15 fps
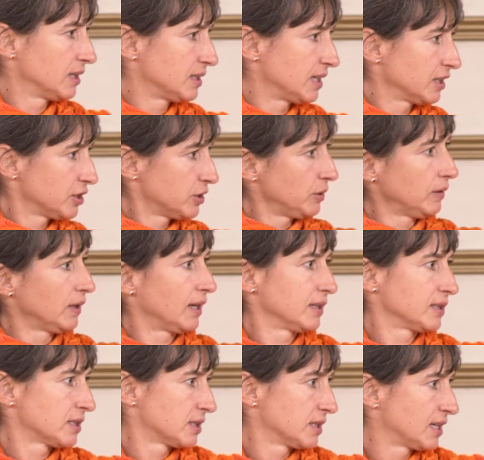takes 2
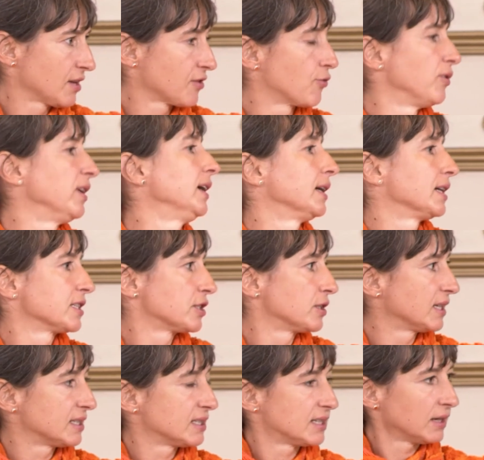years, it takes 3 years to
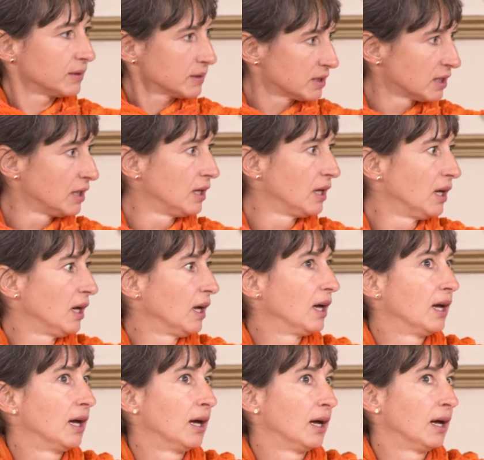get it out.
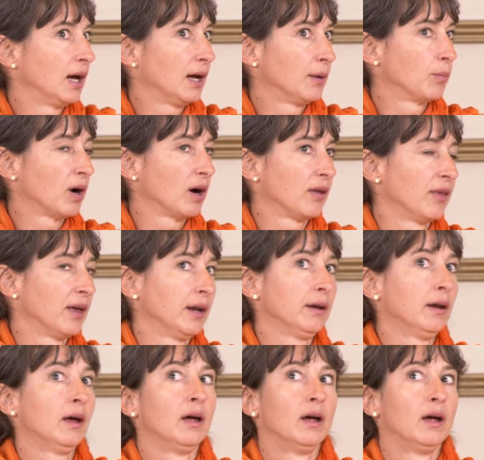And by then,